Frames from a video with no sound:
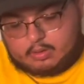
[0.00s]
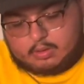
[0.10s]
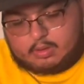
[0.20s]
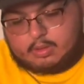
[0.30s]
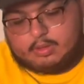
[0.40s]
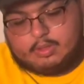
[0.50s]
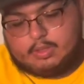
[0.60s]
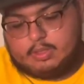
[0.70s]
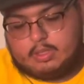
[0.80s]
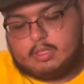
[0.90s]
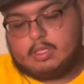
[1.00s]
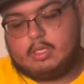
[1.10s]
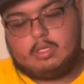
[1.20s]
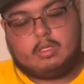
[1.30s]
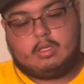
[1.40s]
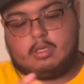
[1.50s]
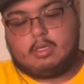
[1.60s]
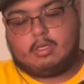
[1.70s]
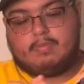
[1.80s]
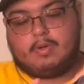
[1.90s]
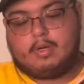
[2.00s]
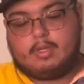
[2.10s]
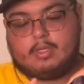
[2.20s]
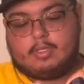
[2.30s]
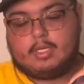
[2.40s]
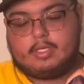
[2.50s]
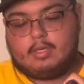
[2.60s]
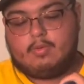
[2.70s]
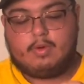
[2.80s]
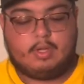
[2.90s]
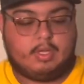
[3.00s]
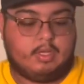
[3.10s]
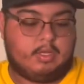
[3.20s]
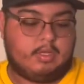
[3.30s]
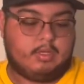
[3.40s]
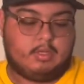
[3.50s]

good to see that the product is actually working.